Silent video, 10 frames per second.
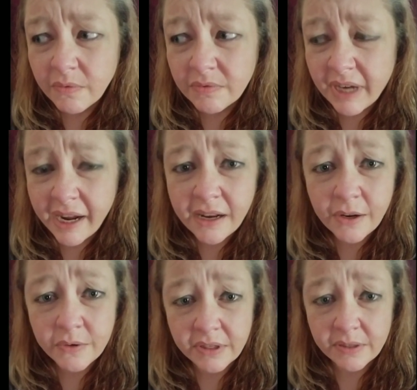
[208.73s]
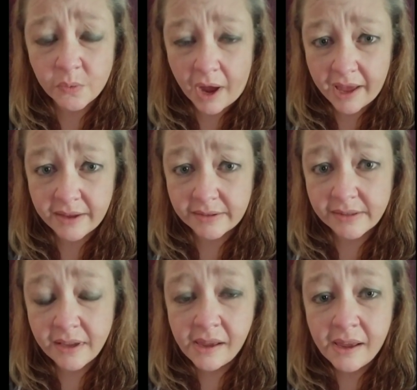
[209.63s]
diagnosis
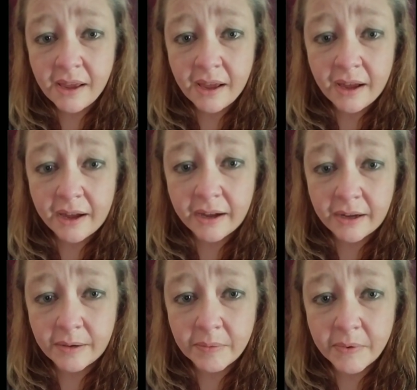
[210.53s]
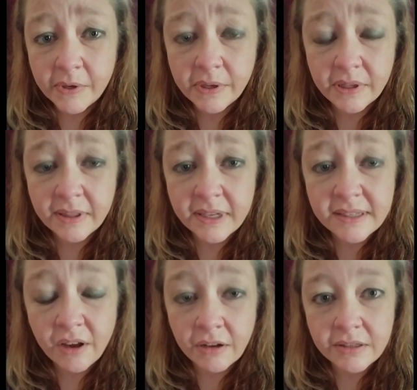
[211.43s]
wise,
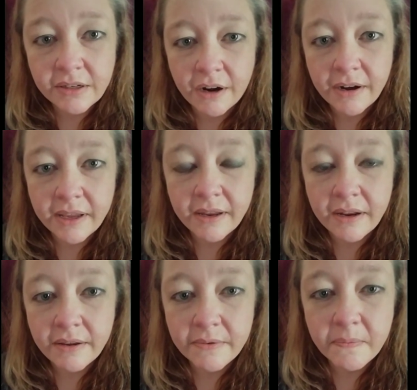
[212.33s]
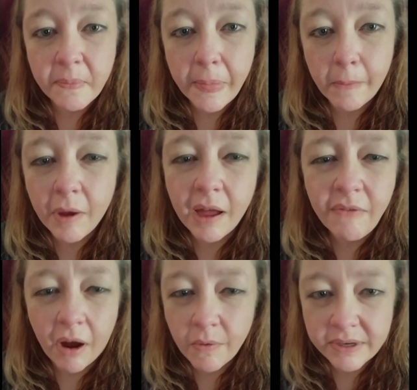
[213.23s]
this all started, well,
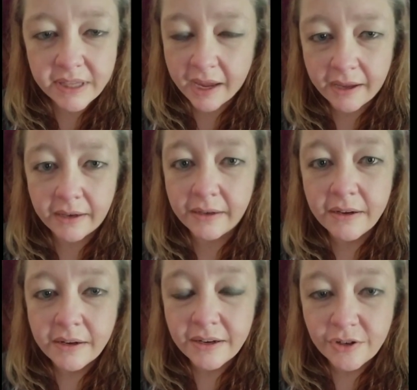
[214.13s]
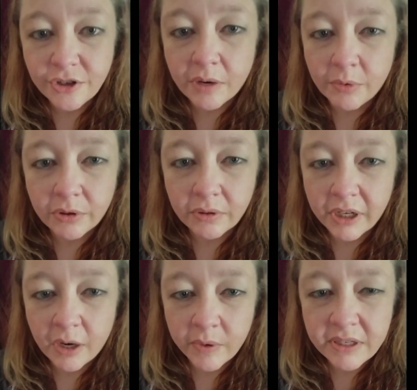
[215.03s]
I've always had trouble,
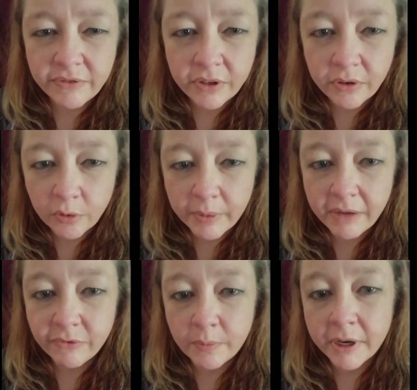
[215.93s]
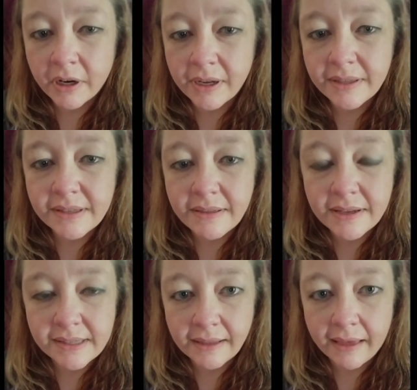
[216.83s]
with difficult, painful periods and
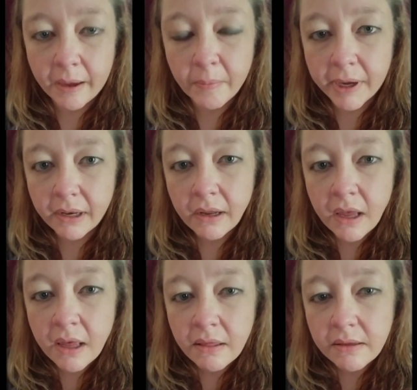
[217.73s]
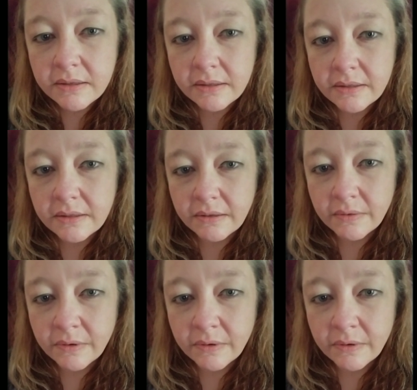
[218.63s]
things like that. But this